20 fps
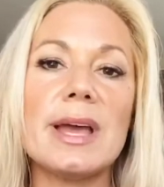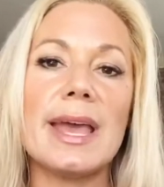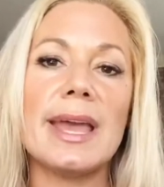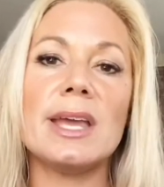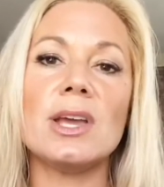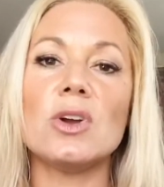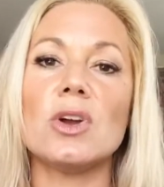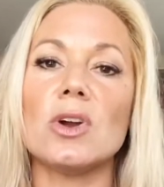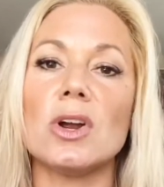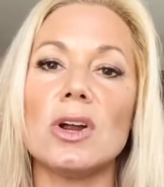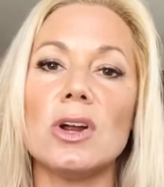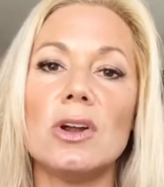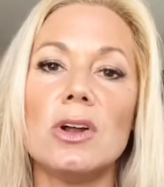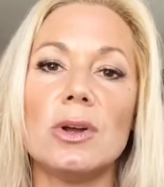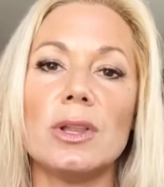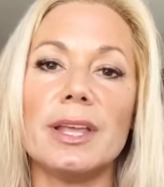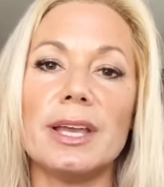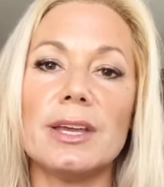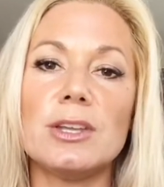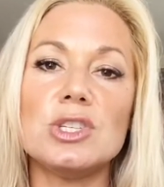anger?
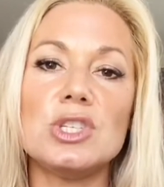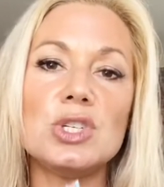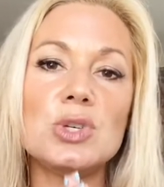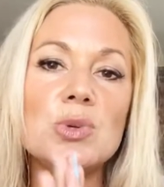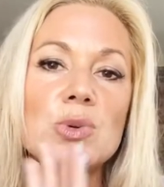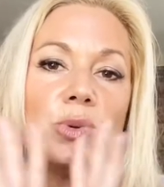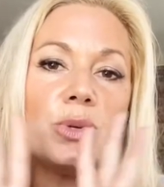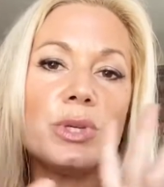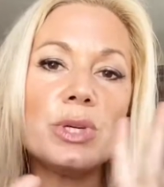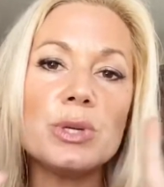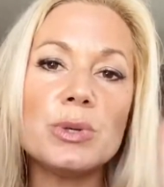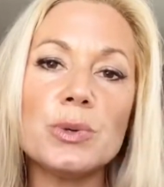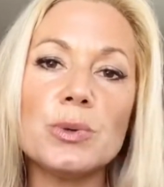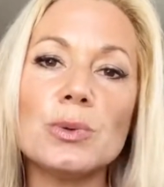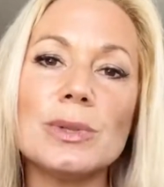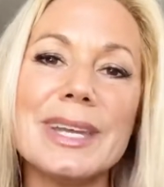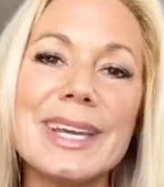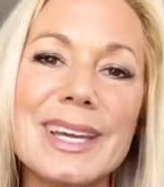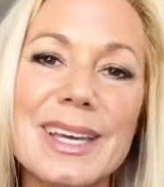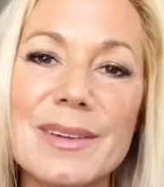Do you
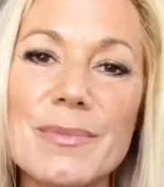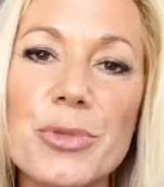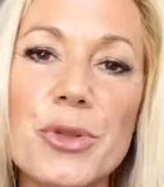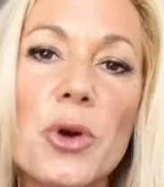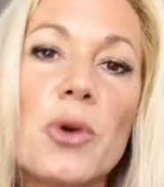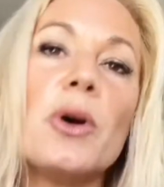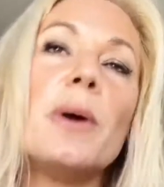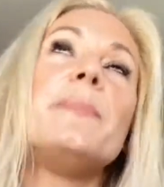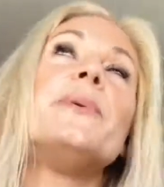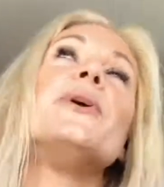throw up your